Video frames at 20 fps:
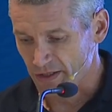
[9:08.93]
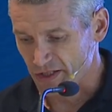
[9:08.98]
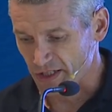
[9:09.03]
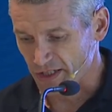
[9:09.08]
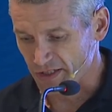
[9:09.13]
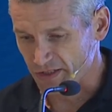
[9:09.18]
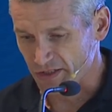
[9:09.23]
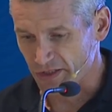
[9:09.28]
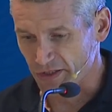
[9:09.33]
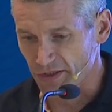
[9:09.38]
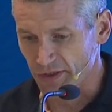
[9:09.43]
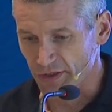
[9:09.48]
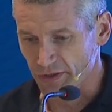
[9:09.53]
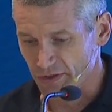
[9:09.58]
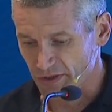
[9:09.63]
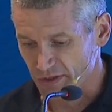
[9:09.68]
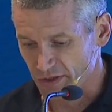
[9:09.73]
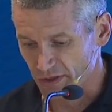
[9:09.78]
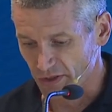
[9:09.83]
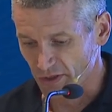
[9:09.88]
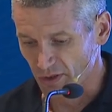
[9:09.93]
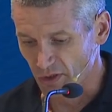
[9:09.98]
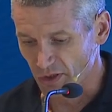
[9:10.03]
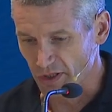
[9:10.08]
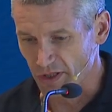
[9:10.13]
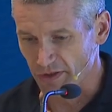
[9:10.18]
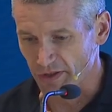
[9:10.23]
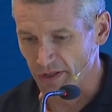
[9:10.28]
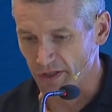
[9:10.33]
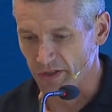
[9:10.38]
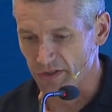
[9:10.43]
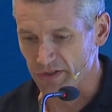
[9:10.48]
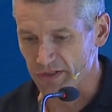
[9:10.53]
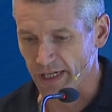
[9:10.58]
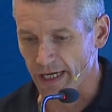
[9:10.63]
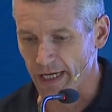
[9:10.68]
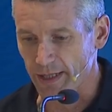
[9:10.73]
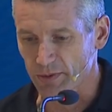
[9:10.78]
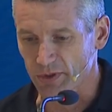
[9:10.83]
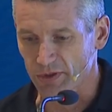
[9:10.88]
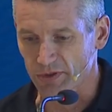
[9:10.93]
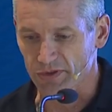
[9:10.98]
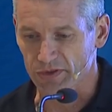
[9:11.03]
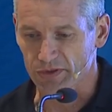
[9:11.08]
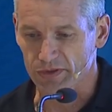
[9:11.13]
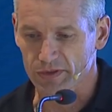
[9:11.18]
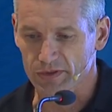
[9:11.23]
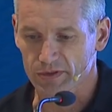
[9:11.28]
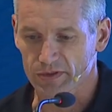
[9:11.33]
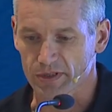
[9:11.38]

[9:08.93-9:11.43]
just to, to look at those tables.